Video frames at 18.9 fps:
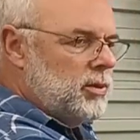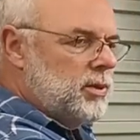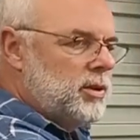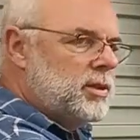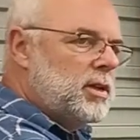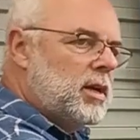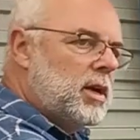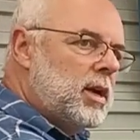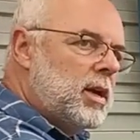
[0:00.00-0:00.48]

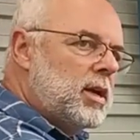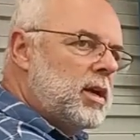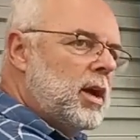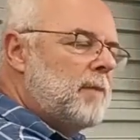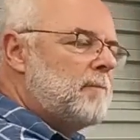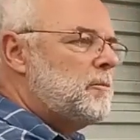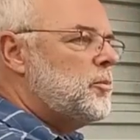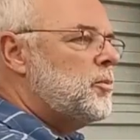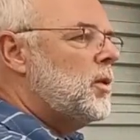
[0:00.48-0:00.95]
was
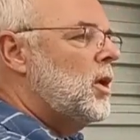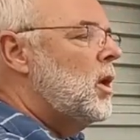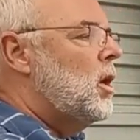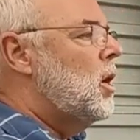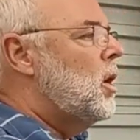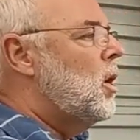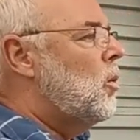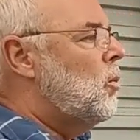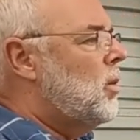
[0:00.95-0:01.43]

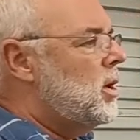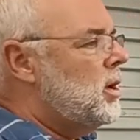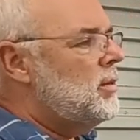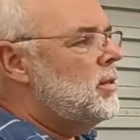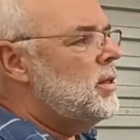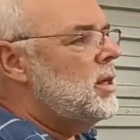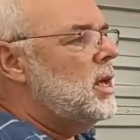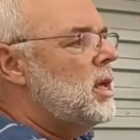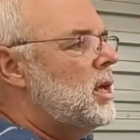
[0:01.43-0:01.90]
one
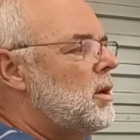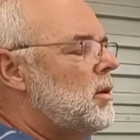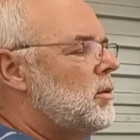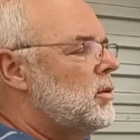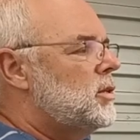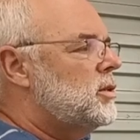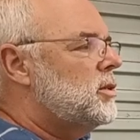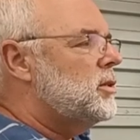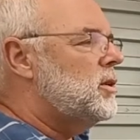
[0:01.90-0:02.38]
of
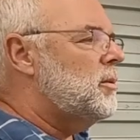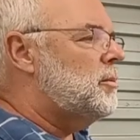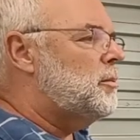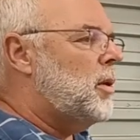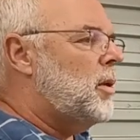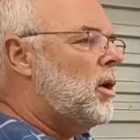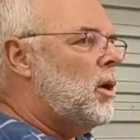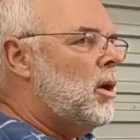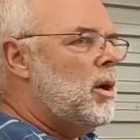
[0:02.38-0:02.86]
the sort
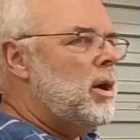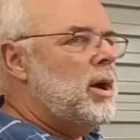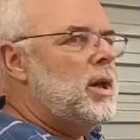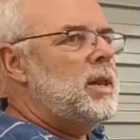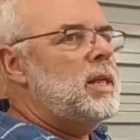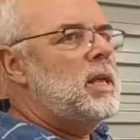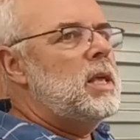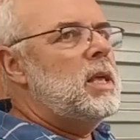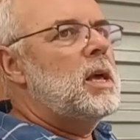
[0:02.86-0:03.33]
of
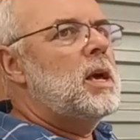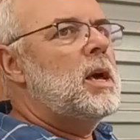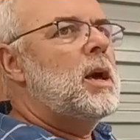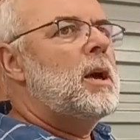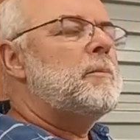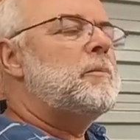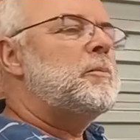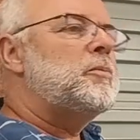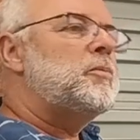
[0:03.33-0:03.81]

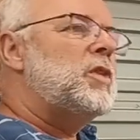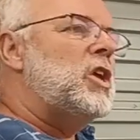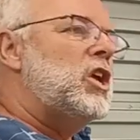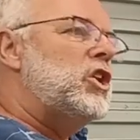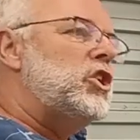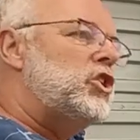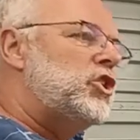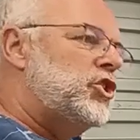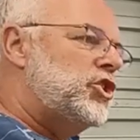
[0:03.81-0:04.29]
pioneer,
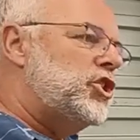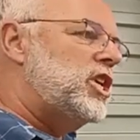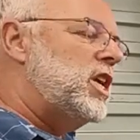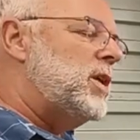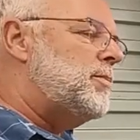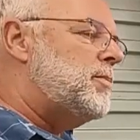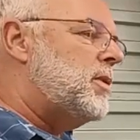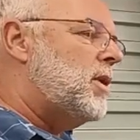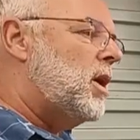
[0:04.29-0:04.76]

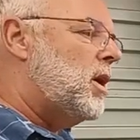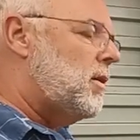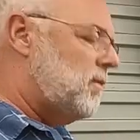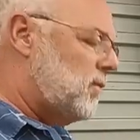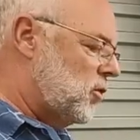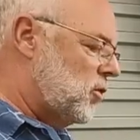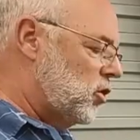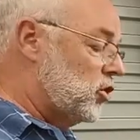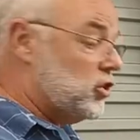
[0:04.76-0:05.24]

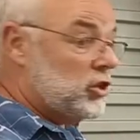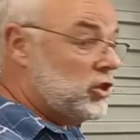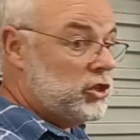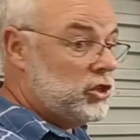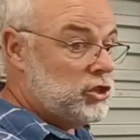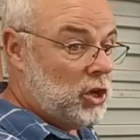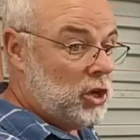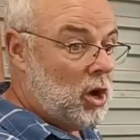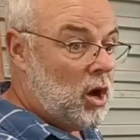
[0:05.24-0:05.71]
cheaper version,
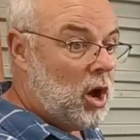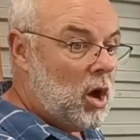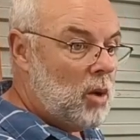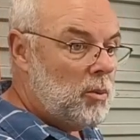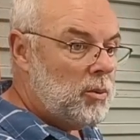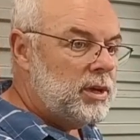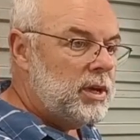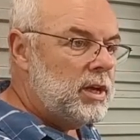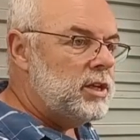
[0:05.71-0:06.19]

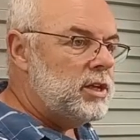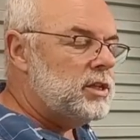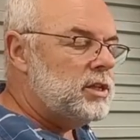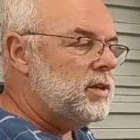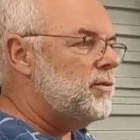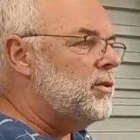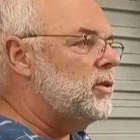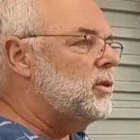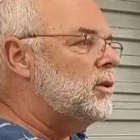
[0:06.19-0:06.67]
Taiwanese, if you